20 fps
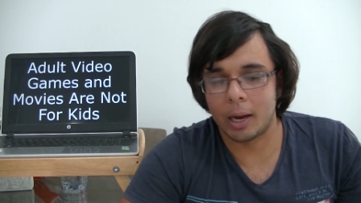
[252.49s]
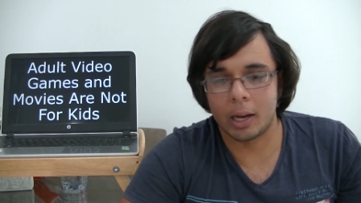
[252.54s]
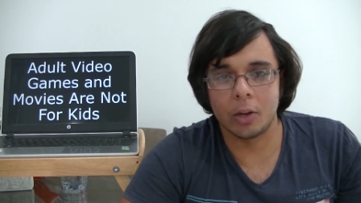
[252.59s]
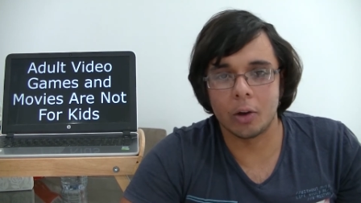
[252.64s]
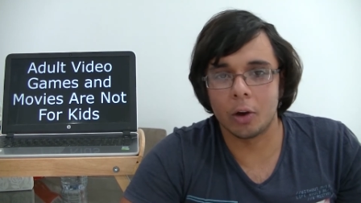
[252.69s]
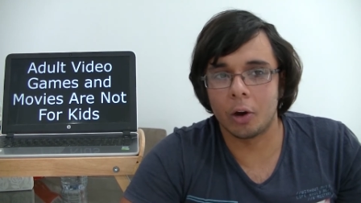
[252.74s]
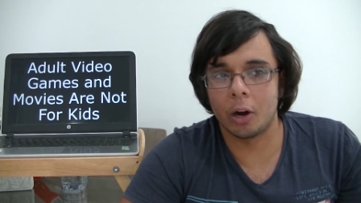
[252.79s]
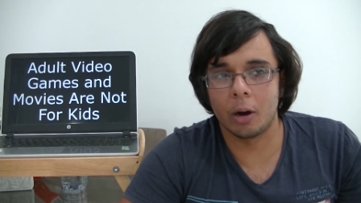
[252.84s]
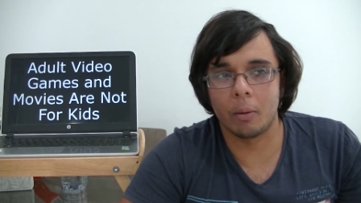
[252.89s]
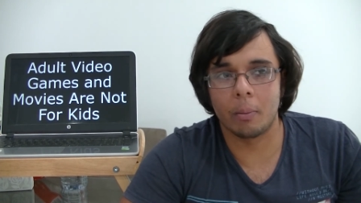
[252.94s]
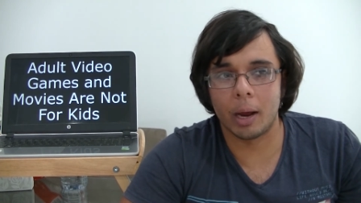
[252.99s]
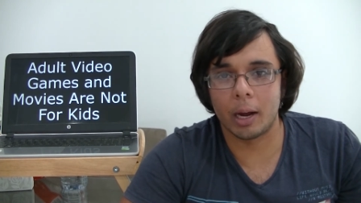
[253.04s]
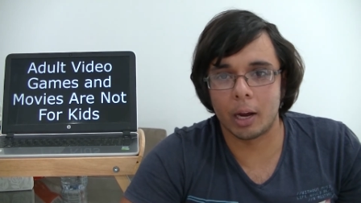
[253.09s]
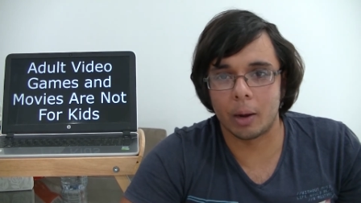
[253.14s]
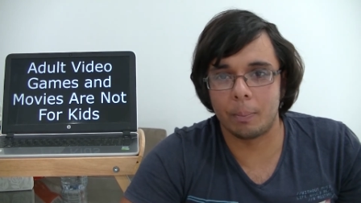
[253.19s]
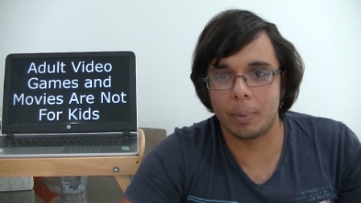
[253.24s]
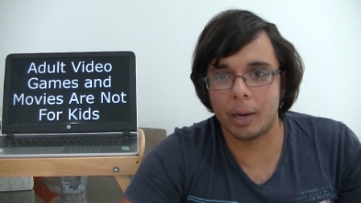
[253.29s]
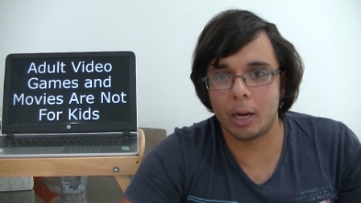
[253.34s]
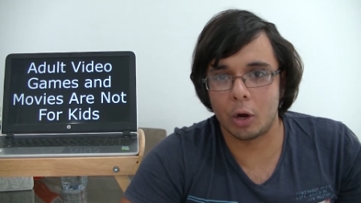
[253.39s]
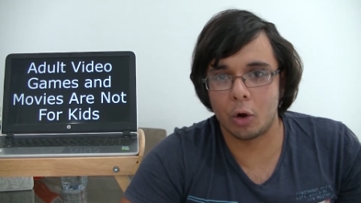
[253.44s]
and you're gonna make a
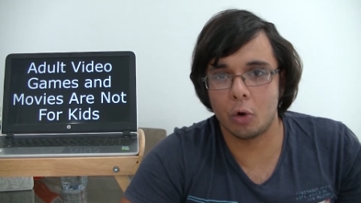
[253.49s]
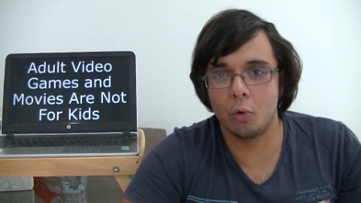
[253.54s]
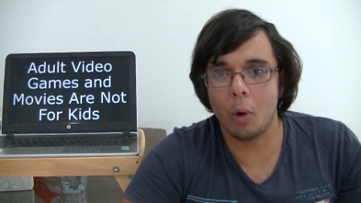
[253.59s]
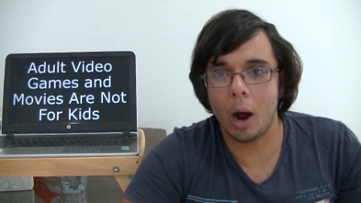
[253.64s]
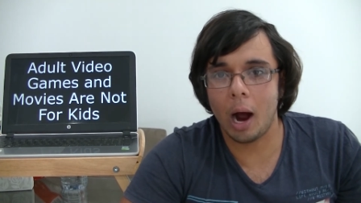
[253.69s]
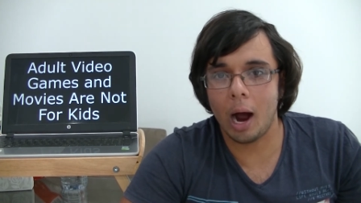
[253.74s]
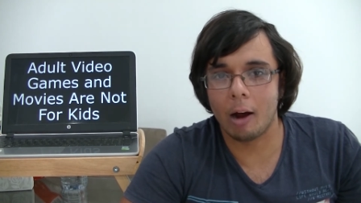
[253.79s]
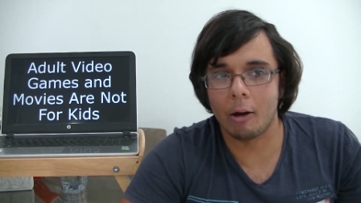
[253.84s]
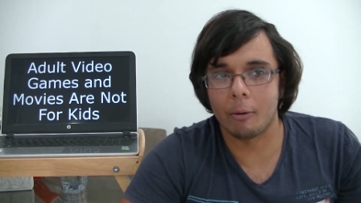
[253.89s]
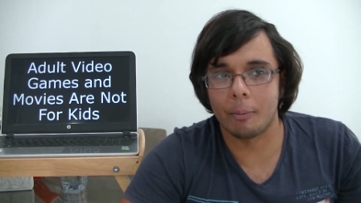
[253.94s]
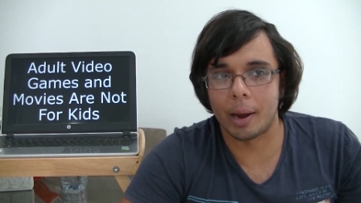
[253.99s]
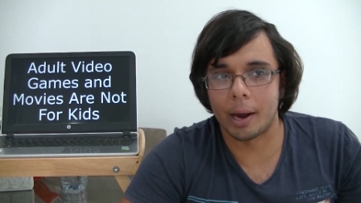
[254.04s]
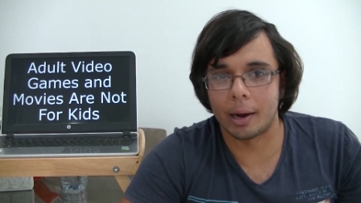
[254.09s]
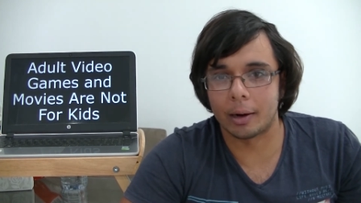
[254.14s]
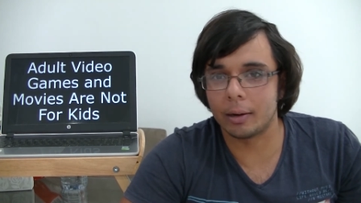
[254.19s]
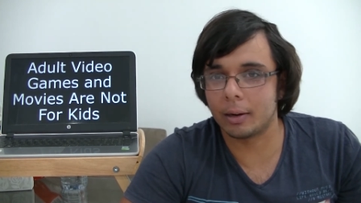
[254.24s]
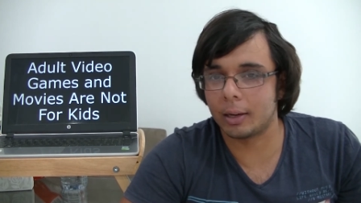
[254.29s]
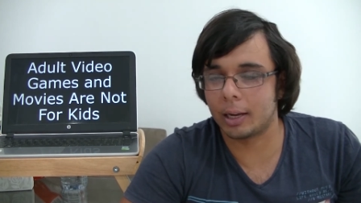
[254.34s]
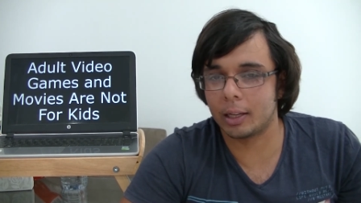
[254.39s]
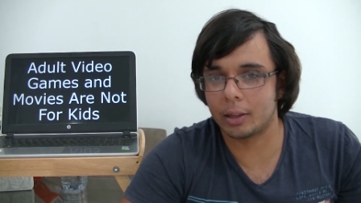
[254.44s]
big hoo-ha about
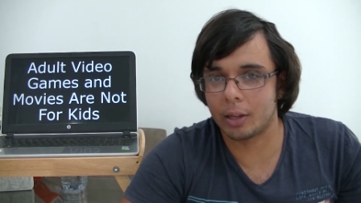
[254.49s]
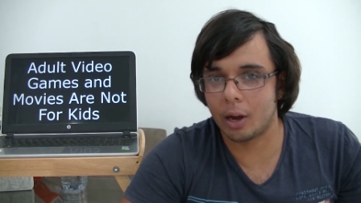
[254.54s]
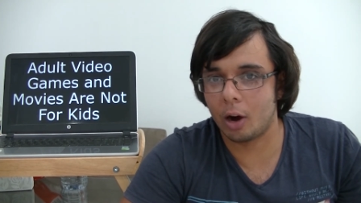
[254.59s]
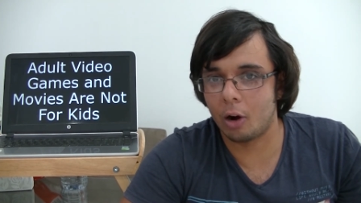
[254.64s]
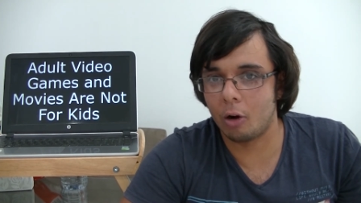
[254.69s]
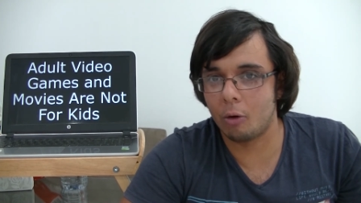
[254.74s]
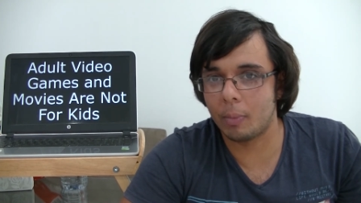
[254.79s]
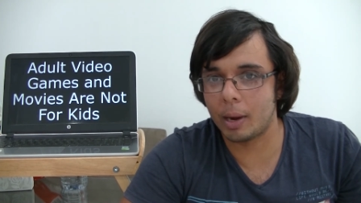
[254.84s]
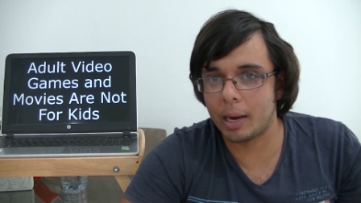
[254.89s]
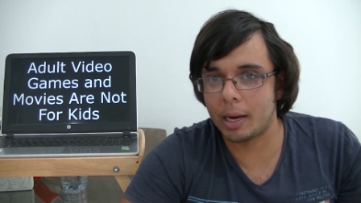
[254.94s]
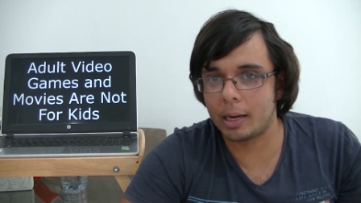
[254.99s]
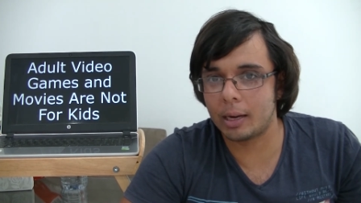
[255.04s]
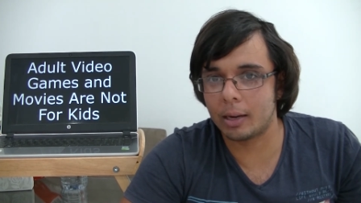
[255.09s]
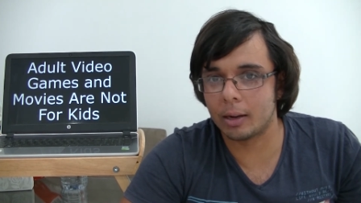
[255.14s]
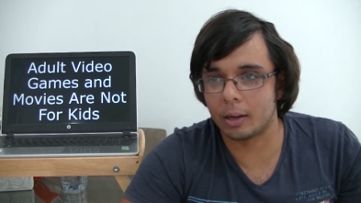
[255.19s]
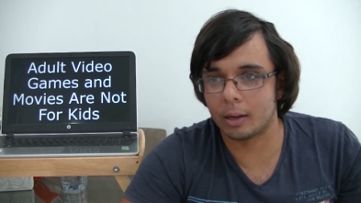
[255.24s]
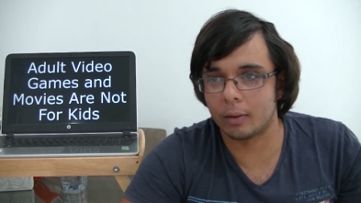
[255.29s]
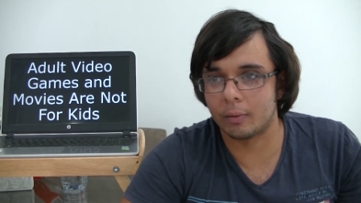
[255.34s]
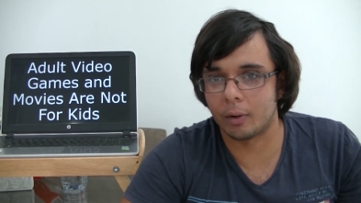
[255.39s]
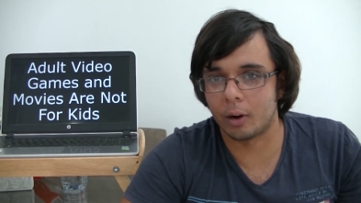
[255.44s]
it, get the whole
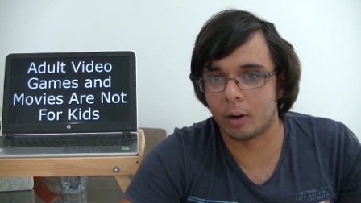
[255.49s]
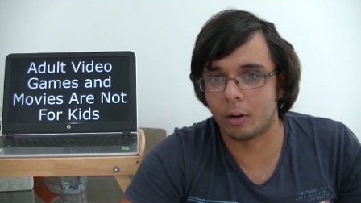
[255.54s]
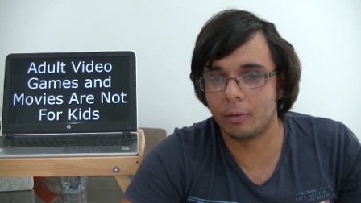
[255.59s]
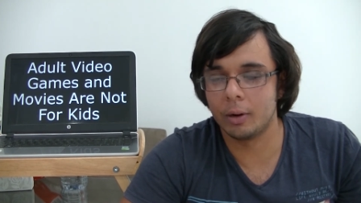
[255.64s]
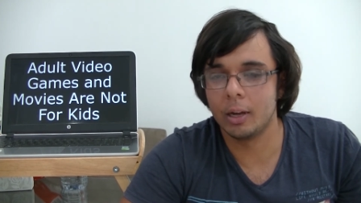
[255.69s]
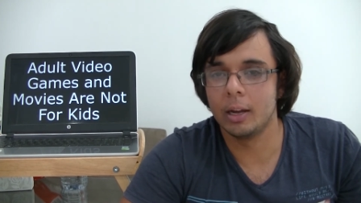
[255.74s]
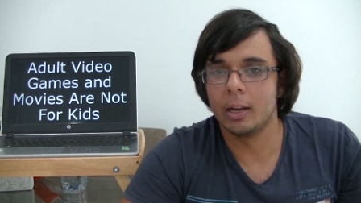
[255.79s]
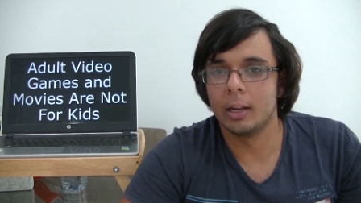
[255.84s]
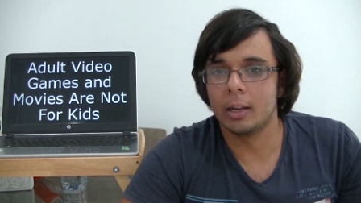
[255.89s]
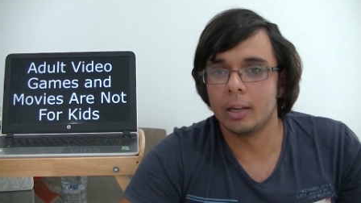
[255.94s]
media involved,